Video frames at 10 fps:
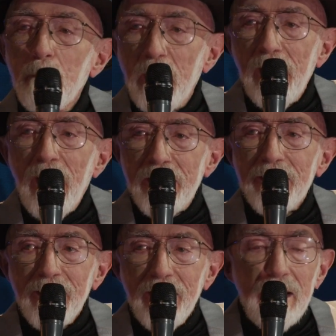But I
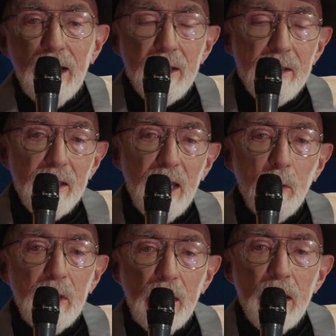can guess, and I
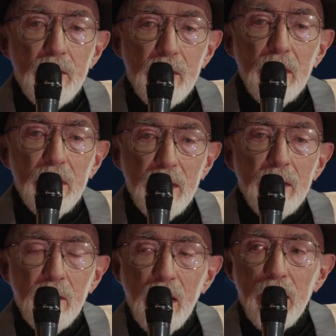would guess that
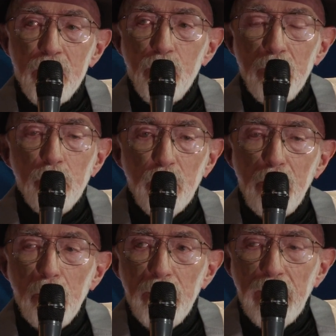this issue of
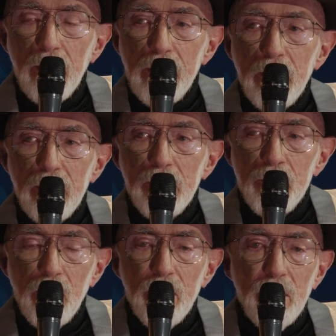probability and
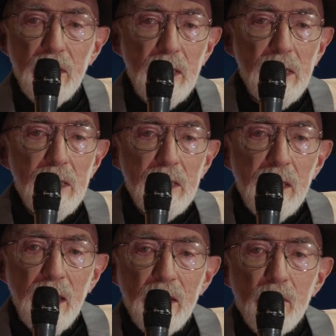uncertainty
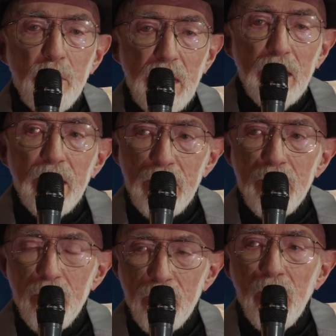is built
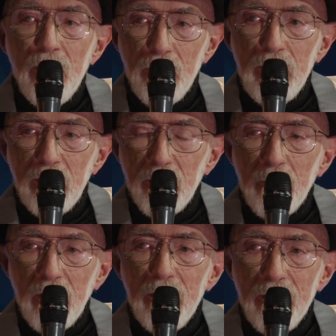into the ultimate